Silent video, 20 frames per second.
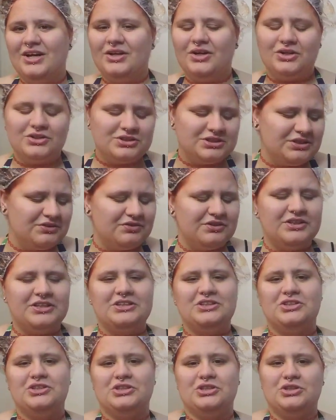there's different
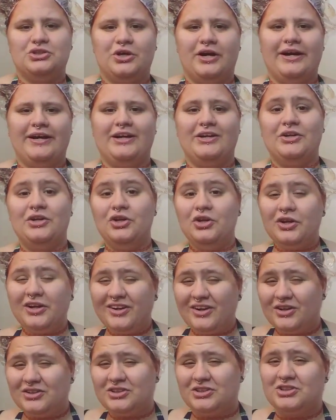things you can try, and you
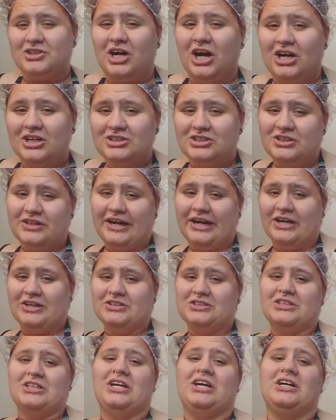can also talk to a
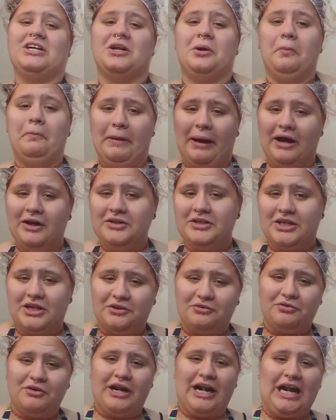hair salon about
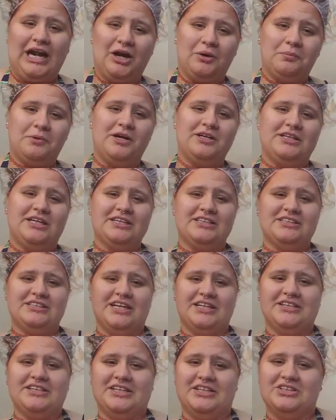different hair products
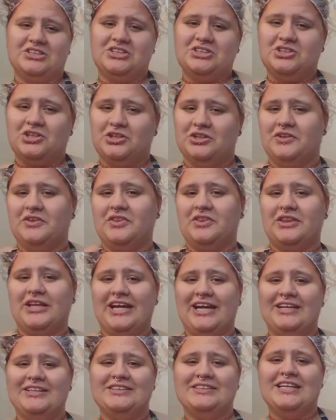that does certain
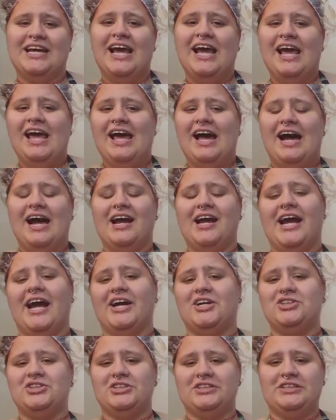things. I
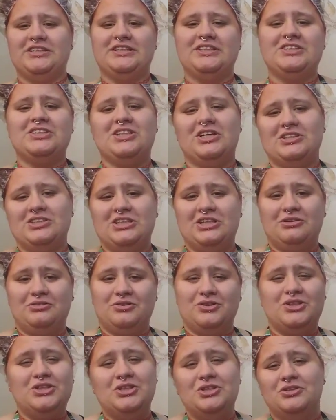actually consulted
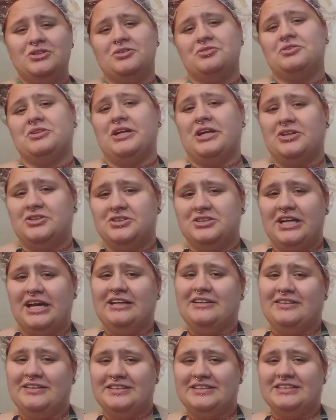with 2 different
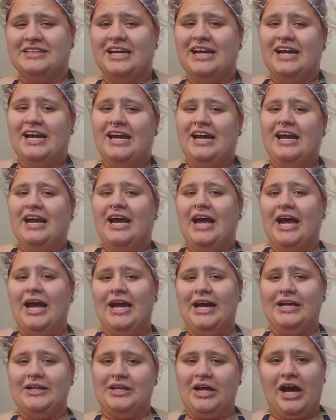hairstylists,
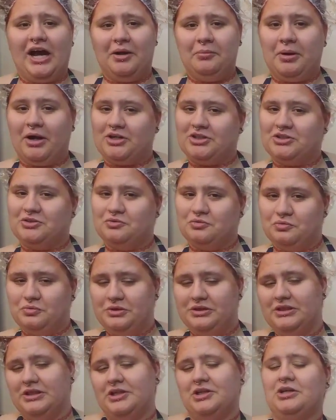and I'm actually
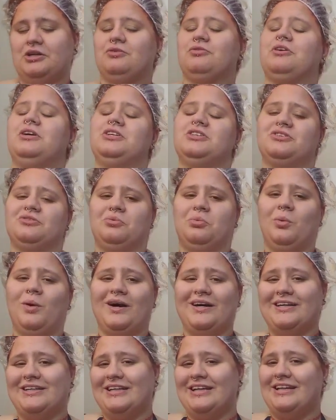really good friends with
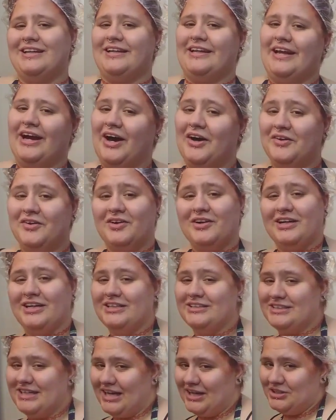one, and the other
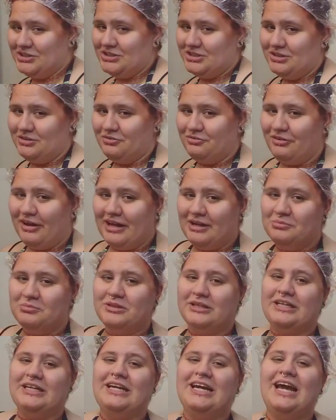is actually
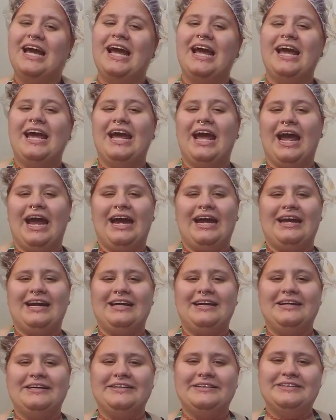family.
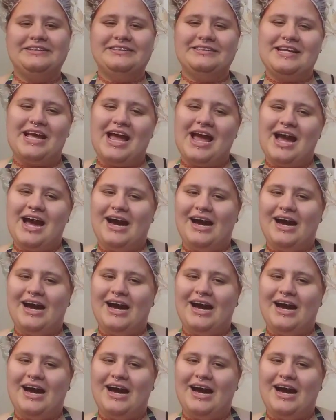And